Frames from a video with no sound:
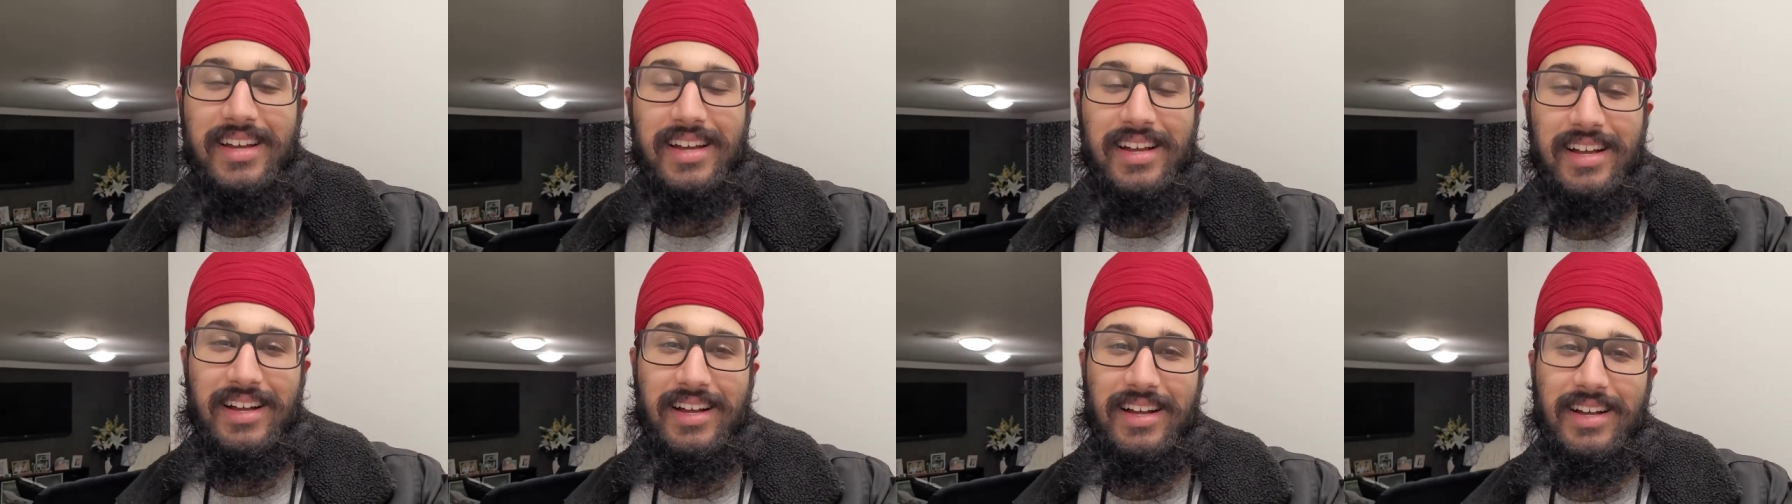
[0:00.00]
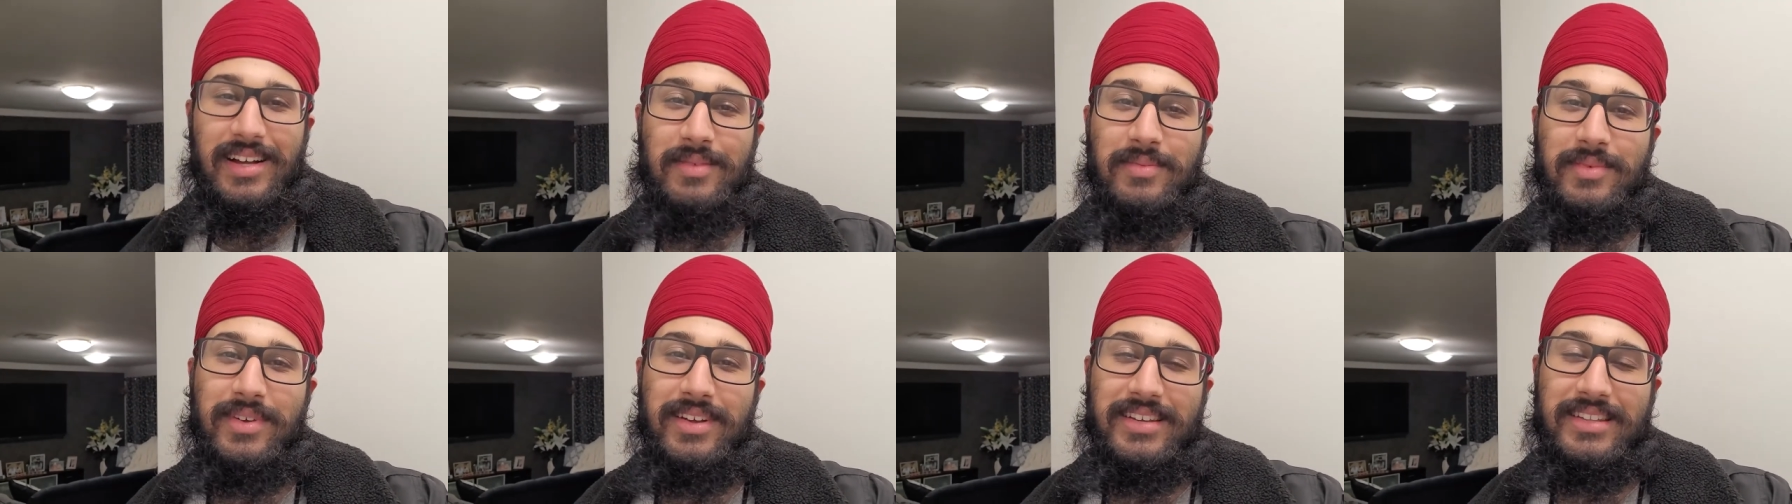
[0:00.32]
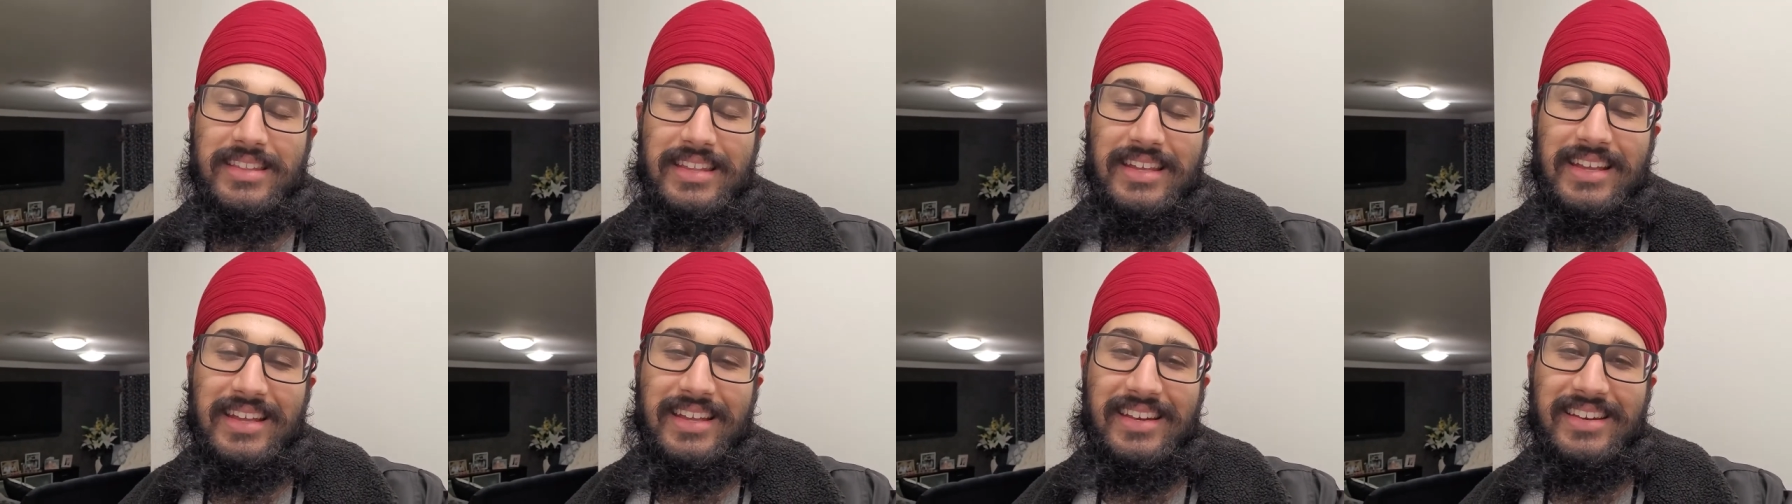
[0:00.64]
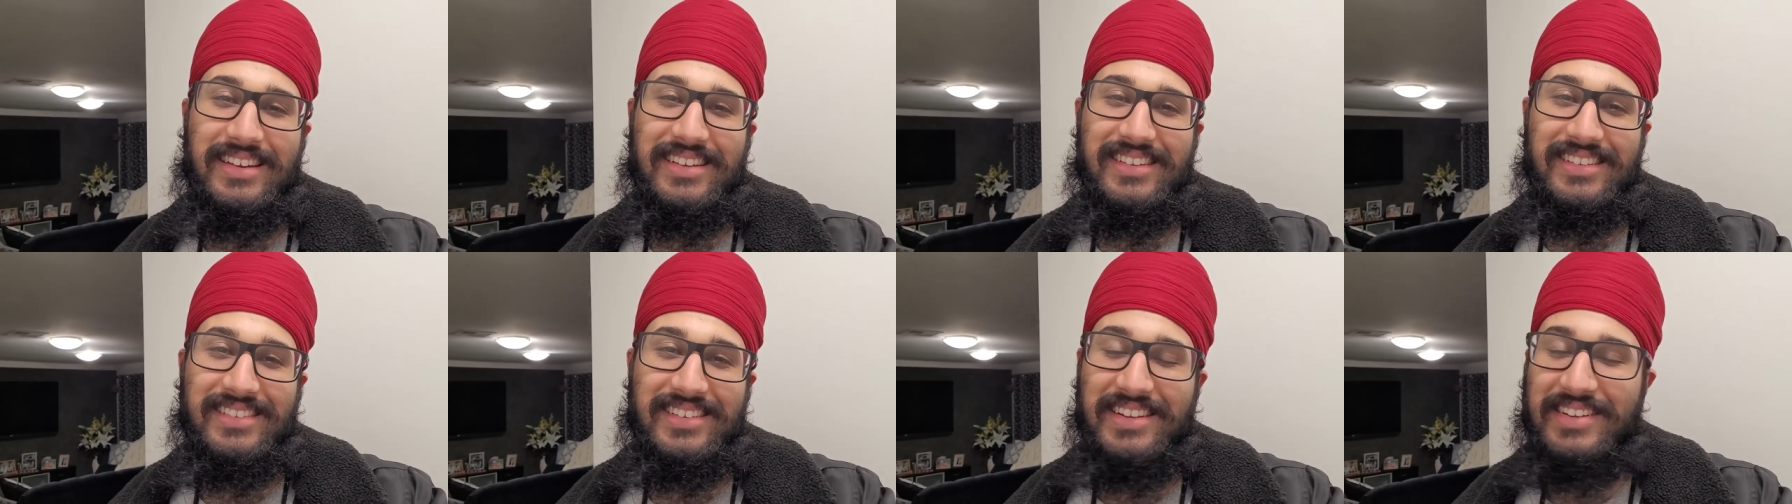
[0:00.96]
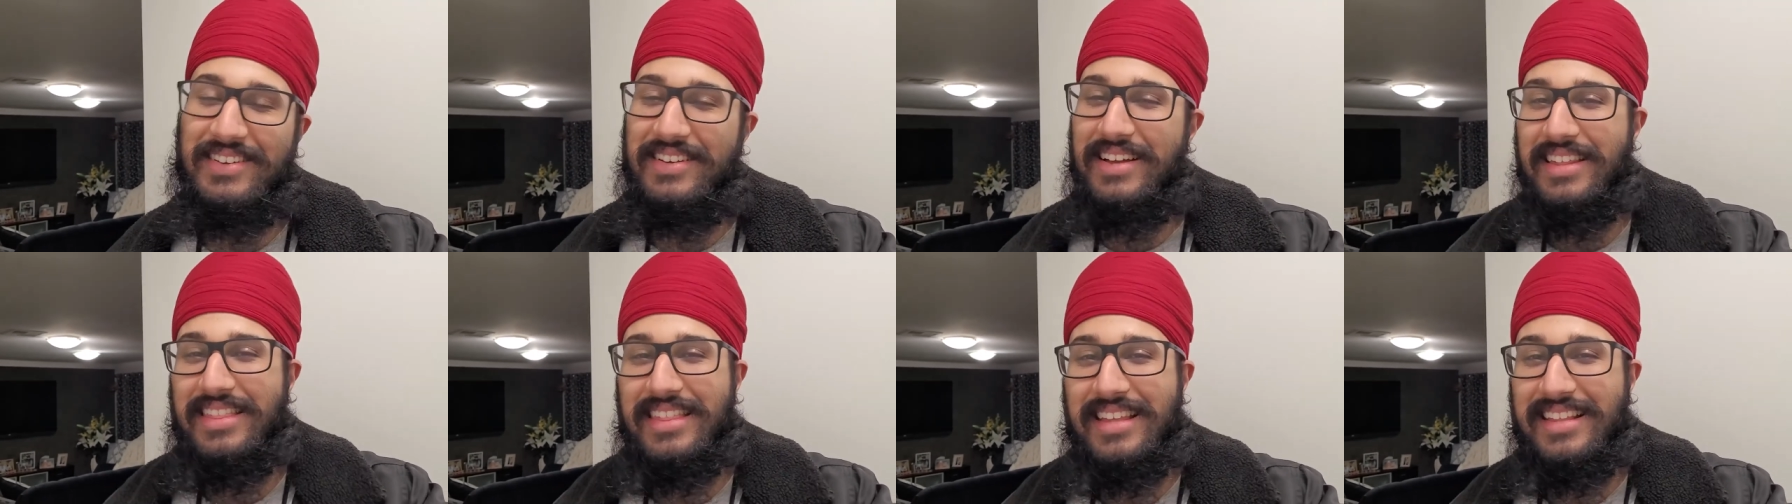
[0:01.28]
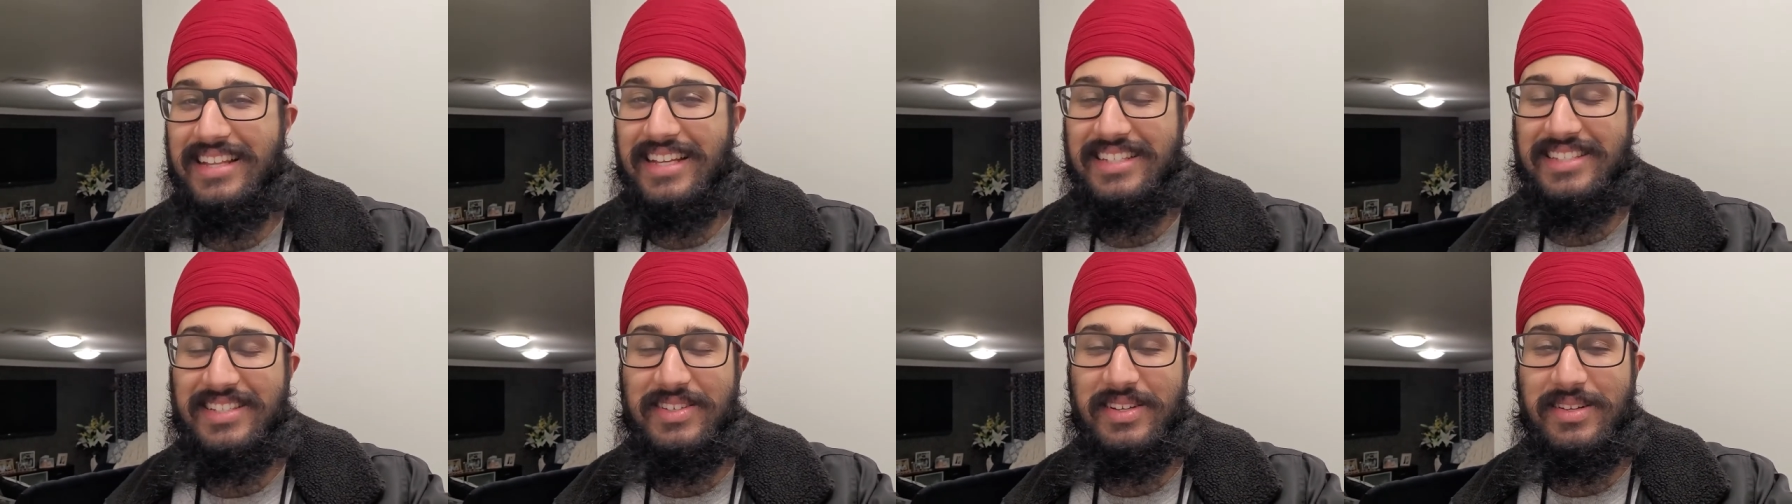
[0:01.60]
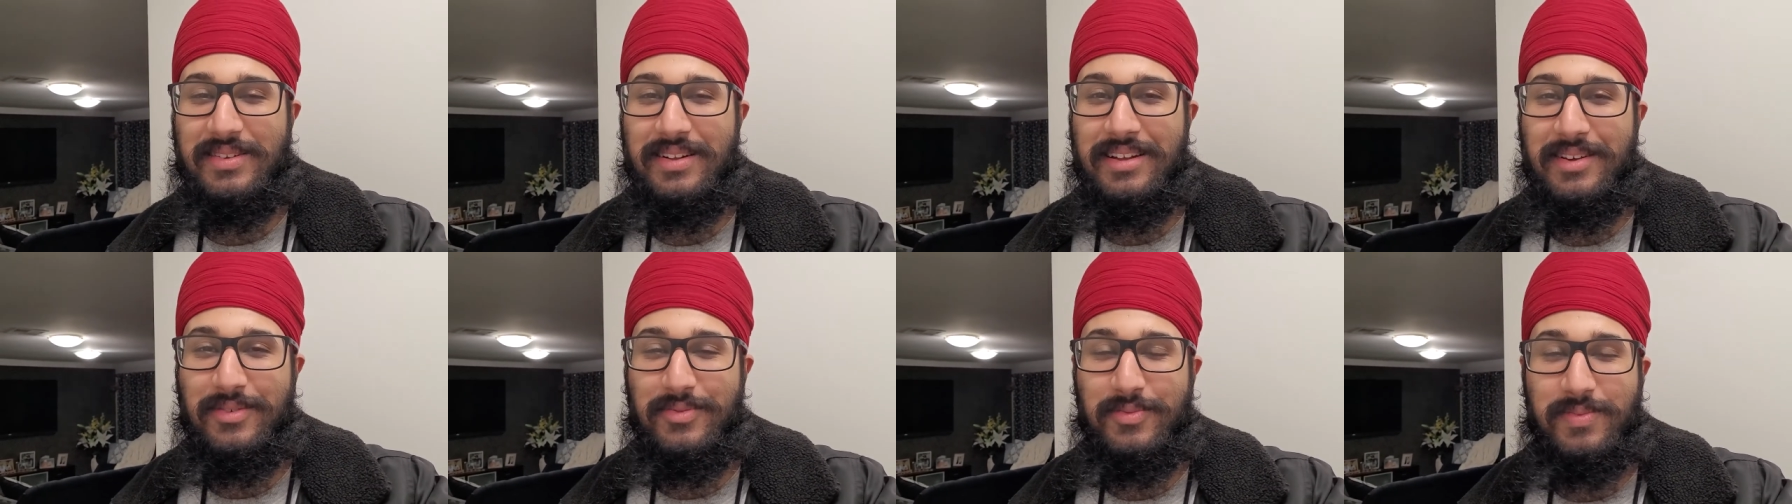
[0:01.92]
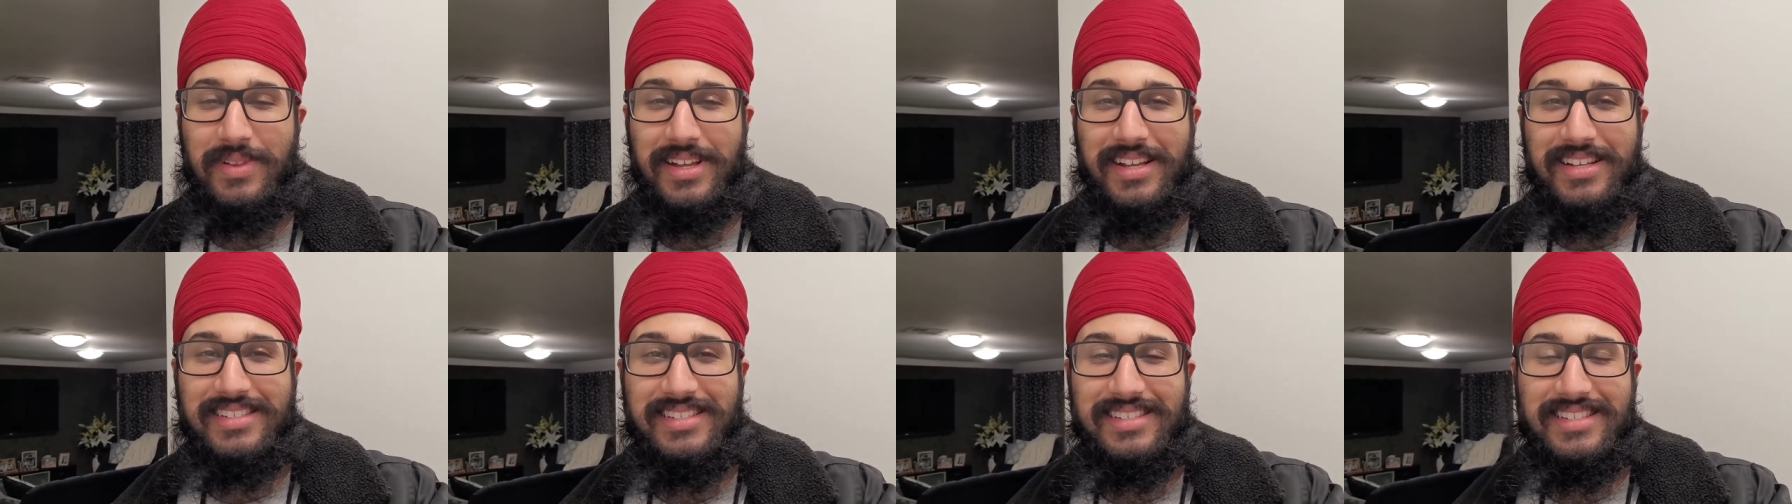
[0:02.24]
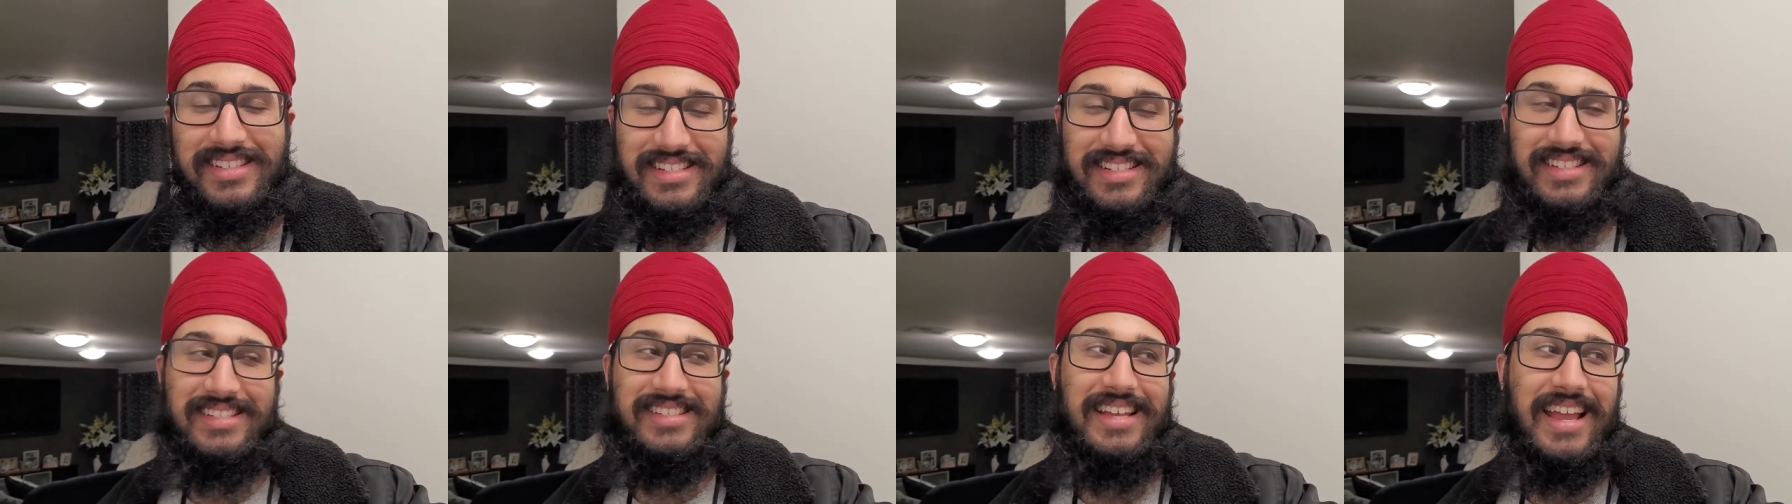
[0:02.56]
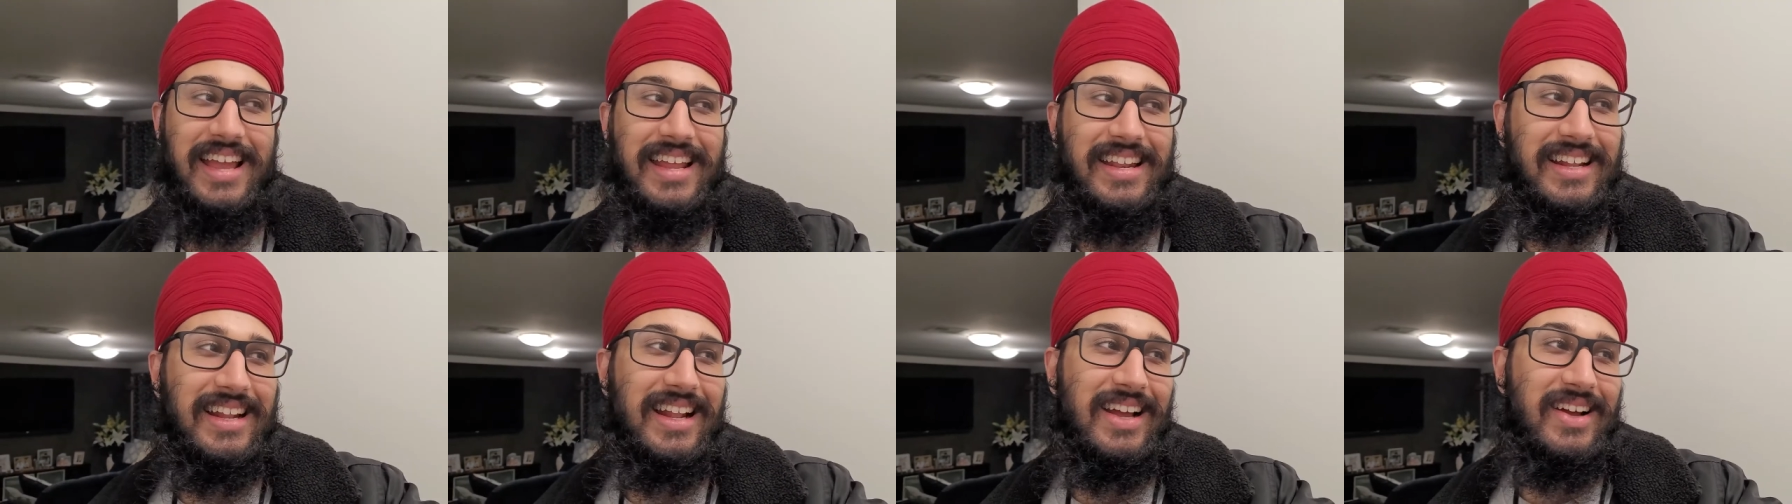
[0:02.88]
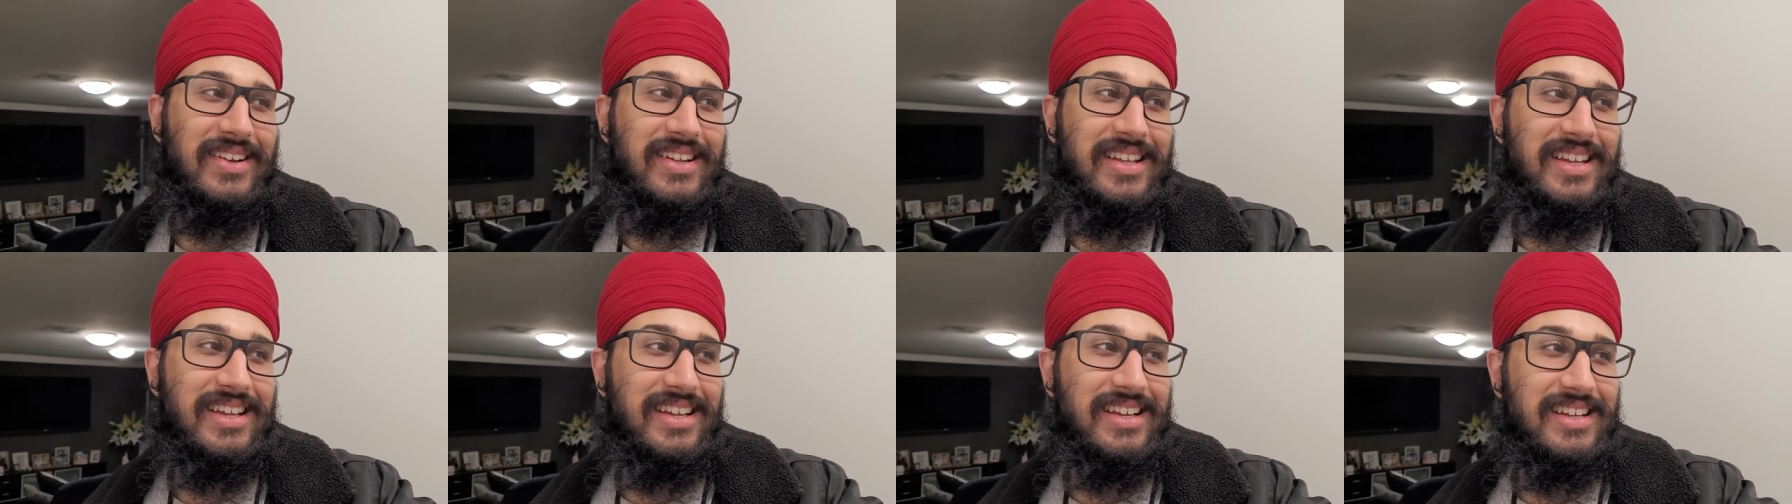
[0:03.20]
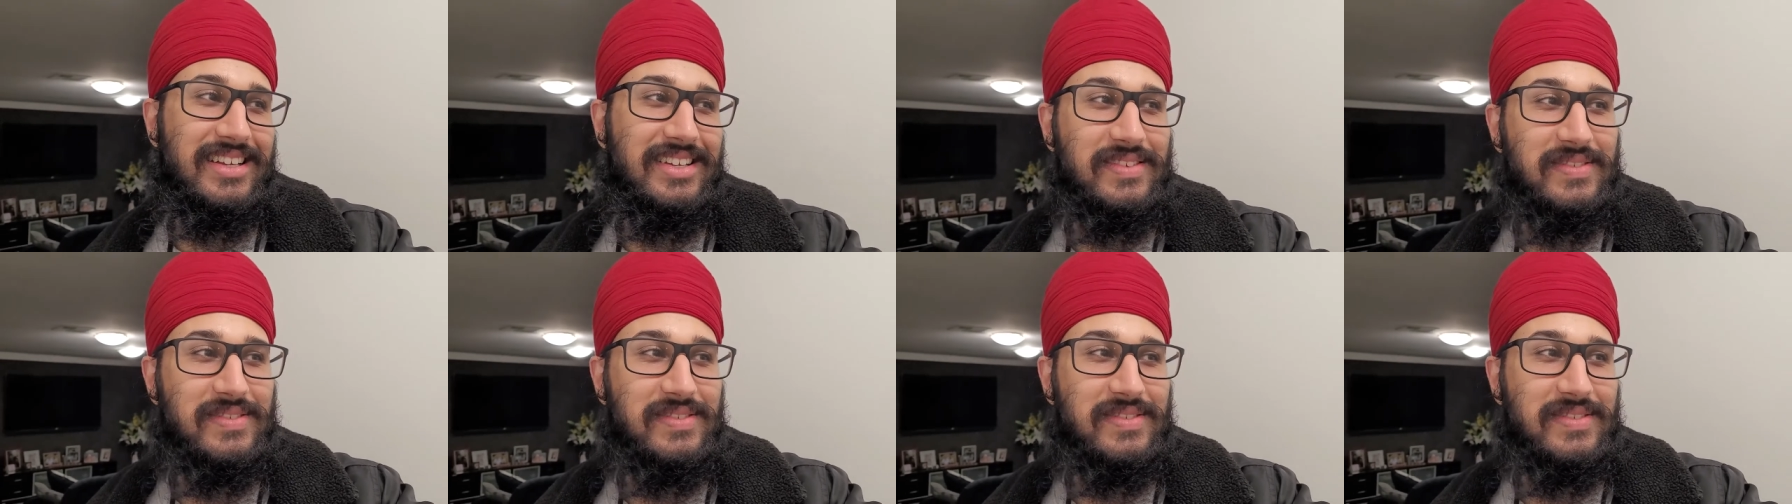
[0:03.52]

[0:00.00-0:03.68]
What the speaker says: And then, you know, I think that's a good enough place to just end it out here.